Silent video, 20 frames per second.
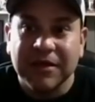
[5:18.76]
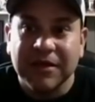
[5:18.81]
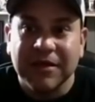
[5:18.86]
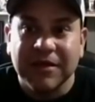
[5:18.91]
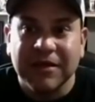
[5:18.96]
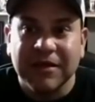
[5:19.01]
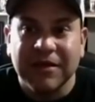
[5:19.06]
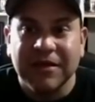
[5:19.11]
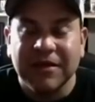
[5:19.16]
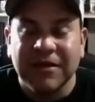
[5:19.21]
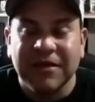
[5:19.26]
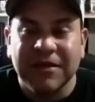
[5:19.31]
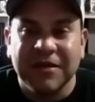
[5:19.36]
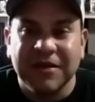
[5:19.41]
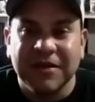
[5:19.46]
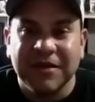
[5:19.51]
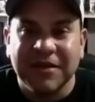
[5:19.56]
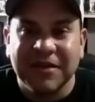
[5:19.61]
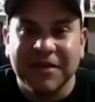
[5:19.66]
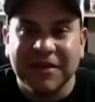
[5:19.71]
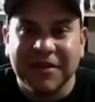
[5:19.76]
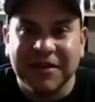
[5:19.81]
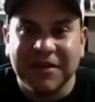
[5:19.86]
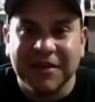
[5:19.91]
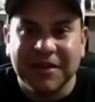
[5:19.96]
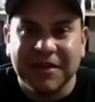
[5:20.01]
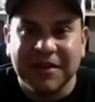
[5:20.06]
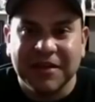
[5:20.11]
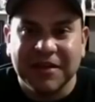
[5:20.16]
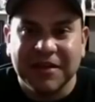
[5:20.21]

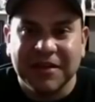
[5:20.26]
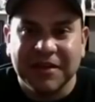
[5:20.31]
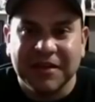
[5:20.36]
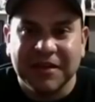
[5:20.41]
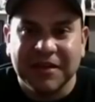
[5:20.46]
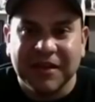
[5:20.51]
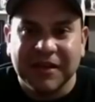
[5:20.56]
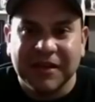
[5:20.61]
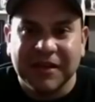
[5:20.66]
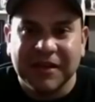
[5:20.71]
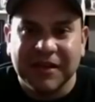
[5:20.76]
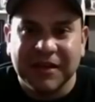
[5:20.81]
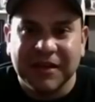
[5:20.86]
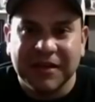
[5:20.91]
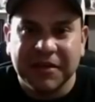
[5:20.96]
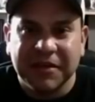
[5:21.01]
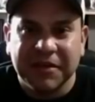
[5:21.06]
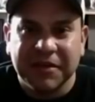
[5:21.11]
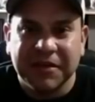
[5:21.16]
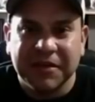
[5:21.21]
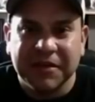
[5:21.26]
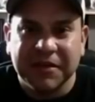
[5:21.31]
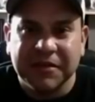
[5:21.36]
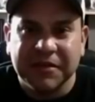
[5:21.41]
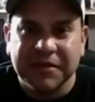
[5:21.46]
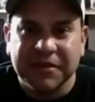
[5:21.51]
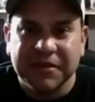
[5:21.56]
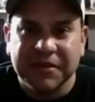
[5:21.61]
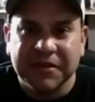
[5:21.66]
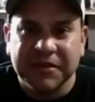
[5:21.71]

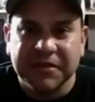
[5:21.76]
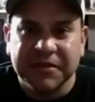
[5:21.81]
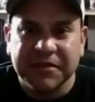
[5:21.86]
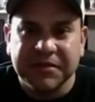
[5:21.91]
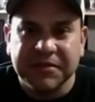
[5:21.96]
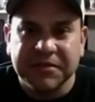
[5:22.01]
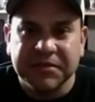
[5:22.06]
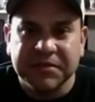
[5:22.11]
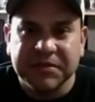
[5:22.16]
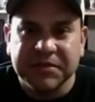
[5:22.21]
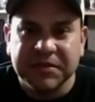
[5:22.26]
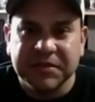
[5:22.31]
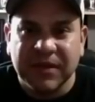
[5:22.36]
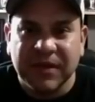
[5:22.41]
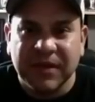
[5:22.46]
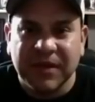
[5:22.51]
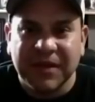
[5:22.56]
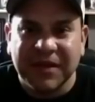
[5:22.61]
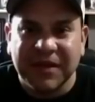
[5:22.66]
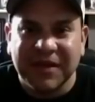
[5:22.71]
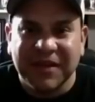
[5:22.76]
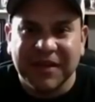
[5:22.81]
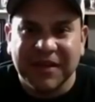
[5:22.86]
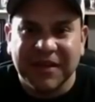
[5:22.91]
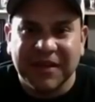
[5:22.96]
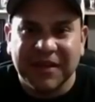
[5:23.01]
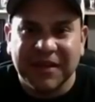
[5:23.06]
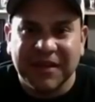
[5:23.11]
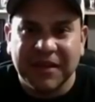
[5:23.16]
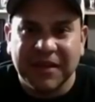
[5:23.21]

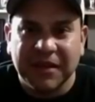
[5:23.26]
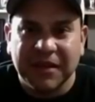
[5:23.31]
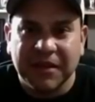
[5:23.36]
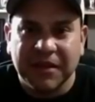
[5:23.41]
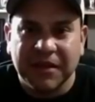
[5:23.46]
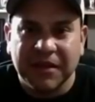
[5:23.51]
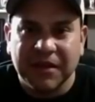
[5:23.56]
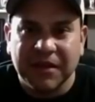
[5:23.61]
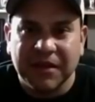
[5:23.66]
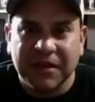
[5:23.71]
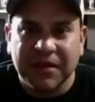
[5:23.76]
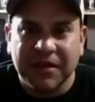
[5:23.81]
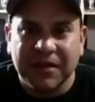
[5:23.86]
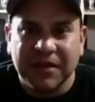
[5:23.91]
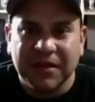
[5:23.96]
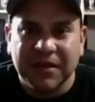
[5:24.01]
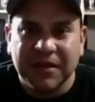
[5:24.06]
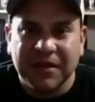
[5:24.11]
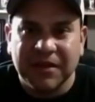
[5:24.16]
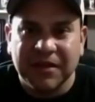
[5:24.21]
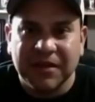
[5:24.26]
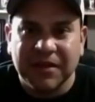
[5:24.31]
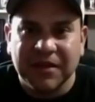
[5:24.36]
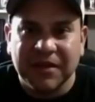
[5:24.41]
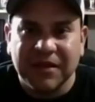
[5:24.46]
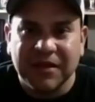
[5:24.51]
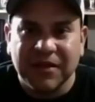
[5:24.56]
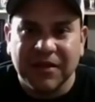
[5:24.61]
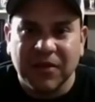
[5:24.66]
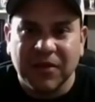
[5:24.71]

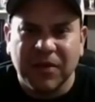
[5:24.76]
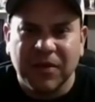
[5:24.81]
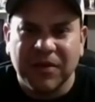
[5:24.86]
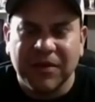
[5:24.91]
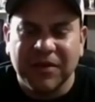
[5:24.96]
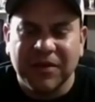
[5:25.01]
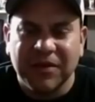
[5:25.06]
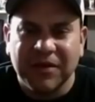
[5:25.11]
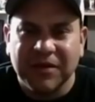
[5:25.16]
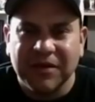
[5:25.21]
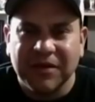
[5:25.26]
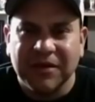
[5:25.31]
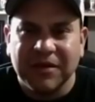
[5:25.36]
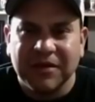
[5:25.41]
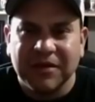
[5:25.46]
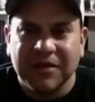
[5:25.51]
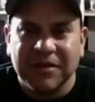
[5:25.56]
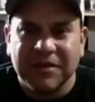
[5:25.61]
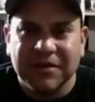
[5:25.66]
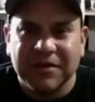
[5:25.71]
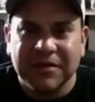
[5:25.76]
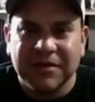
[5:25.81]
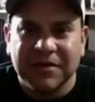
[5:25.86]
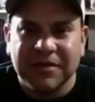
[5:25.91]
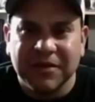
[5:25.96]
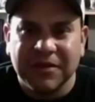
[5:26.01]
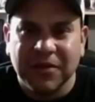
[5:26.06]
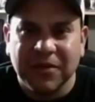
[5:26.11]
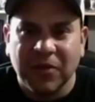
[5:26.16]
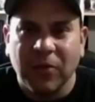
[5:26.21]

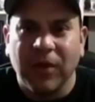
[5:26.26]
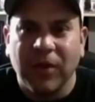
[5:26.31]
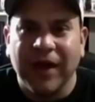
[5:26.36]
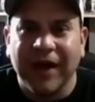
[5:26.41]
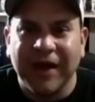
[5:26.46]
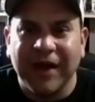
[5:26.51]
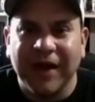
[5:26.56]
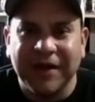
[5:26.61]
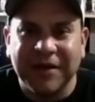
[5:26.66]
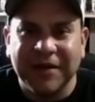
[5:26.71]
No words are spoken by the person on screen.